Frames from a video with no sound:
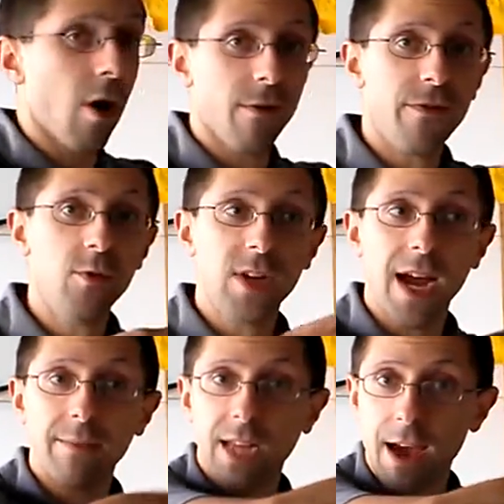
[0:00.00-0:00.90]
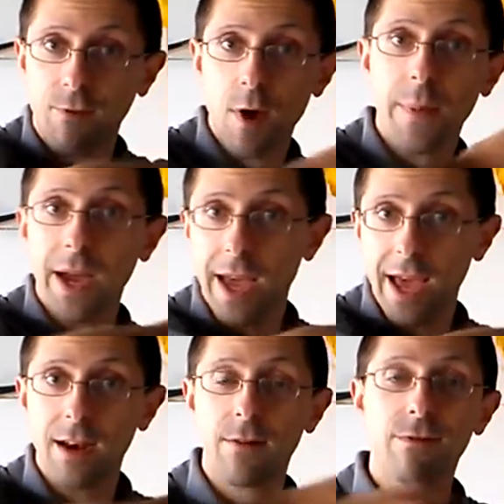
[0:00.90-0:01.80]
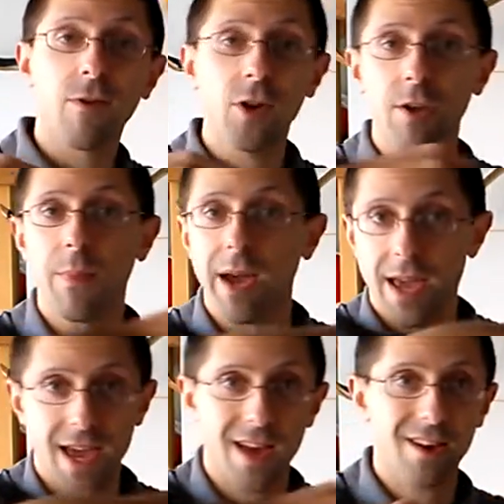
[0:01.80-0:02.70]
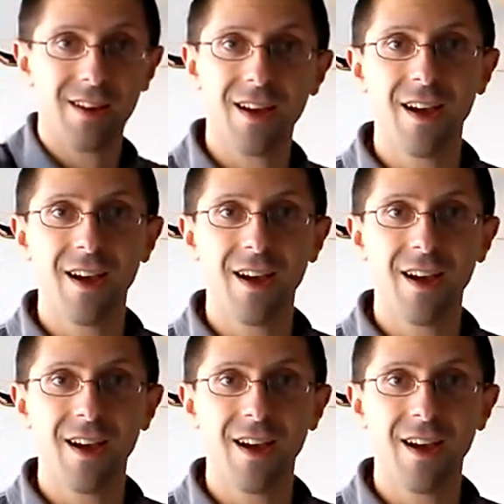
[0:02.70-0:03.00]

it a few times halfway by hand, fully by hand,